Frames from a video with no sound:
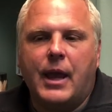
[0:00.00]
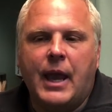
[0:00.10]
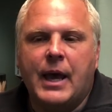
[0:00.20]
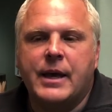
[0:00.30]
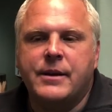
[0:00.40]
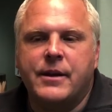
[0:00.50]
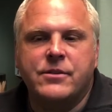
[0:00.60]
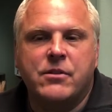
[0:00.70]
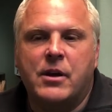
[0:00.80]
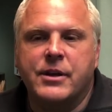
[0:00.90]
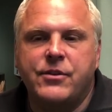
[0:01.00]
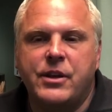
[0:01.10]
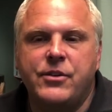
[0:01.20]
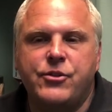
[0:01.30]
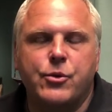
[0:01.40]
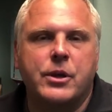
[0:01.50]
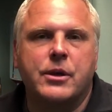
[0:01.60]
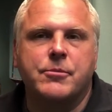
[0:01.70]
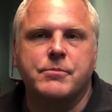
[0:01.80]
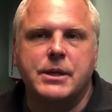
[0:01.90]
and as long as he's
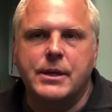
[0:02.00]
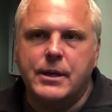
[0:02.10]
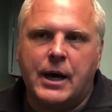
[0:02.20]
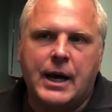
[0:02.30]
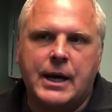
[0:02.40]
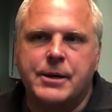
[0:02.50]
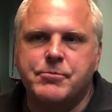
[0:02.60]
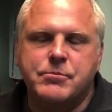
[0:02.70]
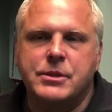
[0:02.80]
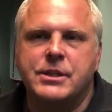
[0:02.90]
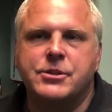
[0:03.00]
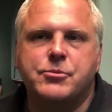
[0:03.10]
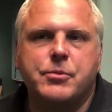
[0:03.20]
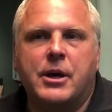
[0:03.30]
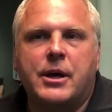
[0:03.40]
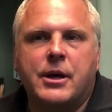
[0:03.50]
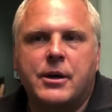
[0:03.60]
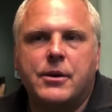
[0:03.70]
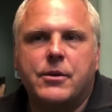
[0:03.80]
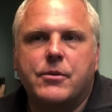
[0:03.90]
doing his
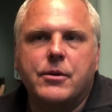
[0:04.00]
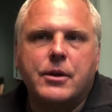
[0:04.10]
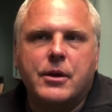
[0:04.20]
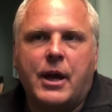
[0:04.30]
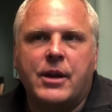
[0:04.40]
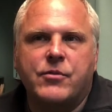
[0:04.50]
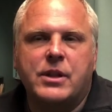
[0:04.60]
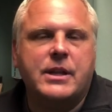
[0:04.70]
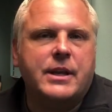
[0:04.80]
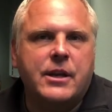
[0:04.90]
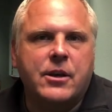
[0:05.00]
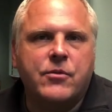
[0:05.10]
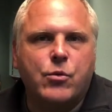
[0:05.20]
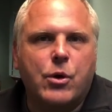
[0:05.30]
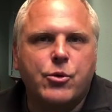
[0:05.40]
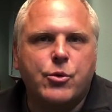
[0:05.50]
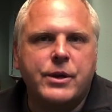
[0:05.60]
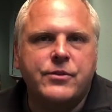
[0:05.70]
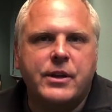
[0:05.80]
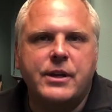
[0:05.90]
kind of cleaning of
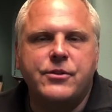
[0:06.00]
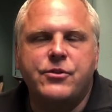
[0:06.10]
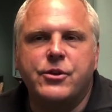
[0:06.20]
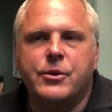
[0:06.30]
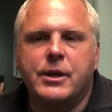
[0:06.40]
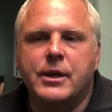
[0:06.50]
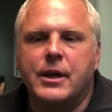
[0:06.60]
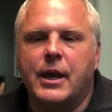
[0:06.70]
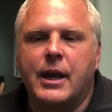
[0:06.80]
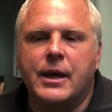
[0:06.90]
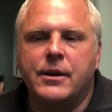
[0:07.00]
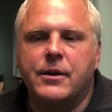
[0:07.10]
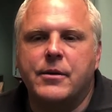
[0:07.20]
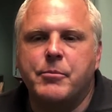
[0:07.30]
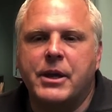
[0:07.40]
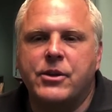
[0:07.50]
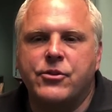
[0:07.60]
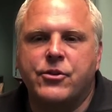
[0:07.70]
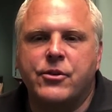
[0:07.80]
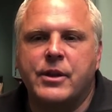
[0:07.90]
groceries that he's doing and making
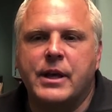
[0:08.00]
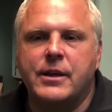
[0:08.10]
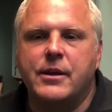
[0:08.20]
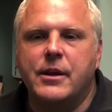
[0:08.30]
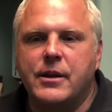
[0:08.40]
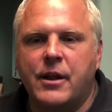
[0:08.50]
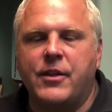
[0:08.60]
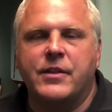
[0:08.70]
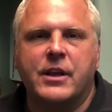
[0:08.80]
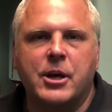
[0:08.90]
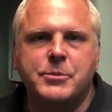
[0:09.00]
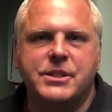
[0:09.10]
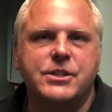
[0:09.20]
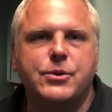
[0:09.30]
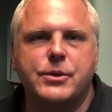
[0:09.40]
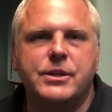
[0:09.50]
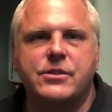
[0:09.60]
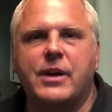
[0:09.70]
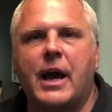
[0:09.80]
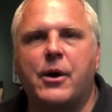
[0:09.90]
sure that nothing that comes into
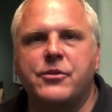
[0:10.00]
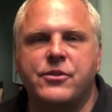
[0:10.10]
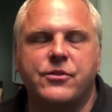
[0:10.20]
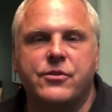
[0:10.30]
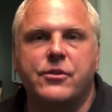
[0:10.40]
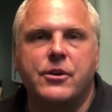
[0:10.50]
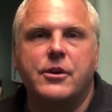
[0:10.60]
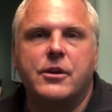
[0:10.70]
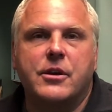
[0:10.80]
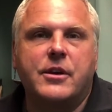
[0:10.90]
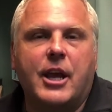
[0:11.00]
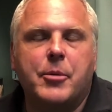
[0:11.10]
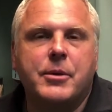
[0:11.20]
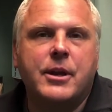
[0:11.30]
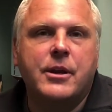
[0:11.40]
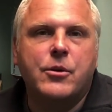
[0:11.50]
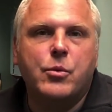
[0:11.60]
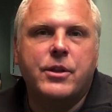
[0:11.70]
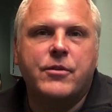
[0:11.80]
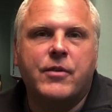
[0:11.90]
his house is contaminated
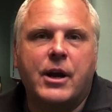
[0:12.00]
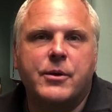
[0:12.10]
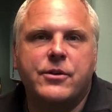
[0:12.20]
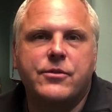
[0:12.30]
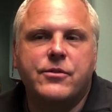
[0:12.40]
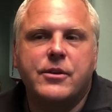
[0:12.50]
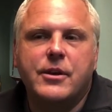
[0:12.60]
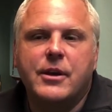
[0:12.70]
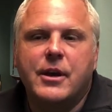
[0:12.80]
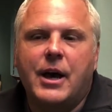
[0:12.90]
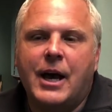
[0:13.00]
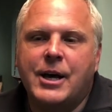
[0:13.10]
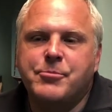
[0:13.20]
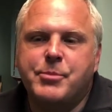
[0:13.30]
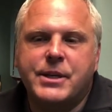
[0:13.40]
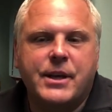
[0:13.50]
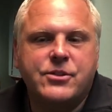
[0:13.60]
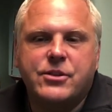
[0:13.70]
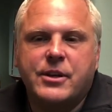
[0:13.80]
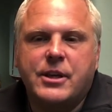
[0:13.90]
with the virus.
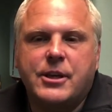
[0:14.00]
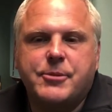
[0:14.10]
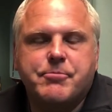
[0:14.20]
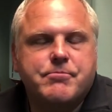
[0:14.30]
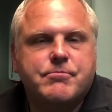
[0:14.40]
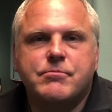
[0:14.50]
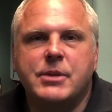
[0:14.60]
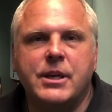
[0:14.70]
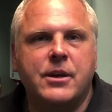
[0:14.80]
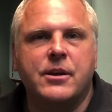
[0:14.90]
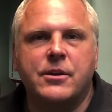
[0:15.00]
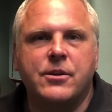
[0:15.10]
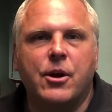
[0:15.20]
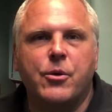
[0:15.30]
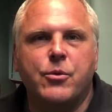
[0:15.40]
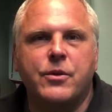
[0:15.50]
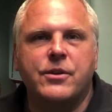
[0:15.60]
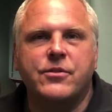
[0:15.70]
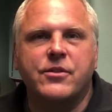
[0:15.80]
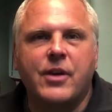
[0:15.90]
Potentially, he could go through
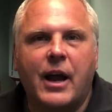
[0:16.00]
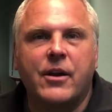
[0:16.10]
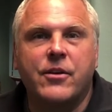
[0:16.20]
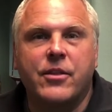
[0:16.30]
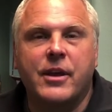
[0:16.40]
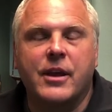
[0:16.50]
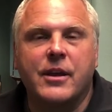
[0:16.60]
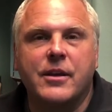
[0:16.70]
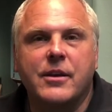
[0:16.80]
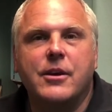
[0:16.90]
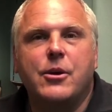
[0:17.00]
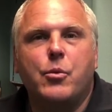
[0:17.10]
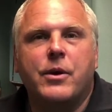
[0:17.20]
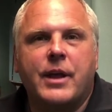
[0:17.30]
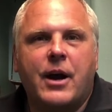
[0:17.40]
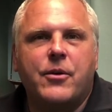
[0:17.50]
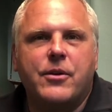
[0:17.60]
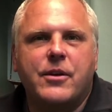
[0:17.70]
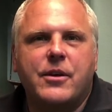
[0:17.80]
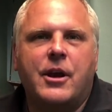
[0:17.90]
this entire thing
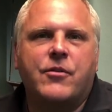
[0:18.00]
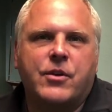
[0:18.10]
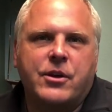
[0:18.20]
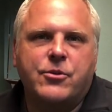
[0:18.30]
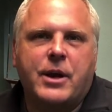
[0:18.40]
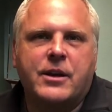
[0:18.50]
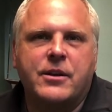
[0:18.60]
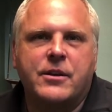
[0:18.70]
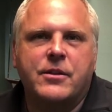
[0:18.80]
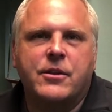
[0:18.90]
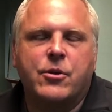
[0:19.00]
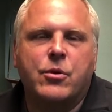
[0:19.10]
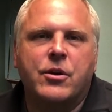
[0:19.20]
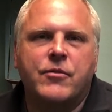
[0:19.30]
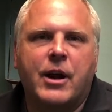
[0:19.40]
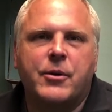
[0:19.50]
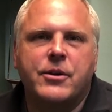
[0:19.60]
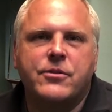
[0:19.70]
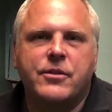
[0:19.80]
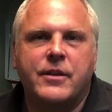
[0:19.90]
without ever contracting the
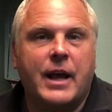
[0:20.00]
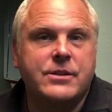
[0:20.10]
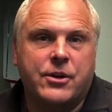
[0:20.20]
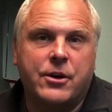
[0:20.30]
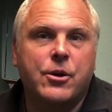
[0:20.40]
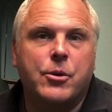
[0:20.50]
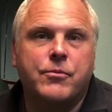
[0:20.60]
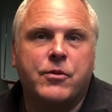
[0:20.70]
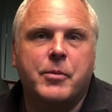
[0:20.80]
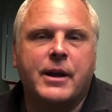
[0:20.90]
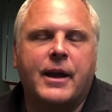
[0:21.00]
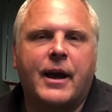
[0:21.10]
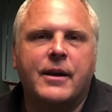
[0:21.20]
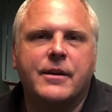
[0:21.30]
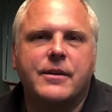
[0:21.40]
coronavirus. And that's our hope for my dad.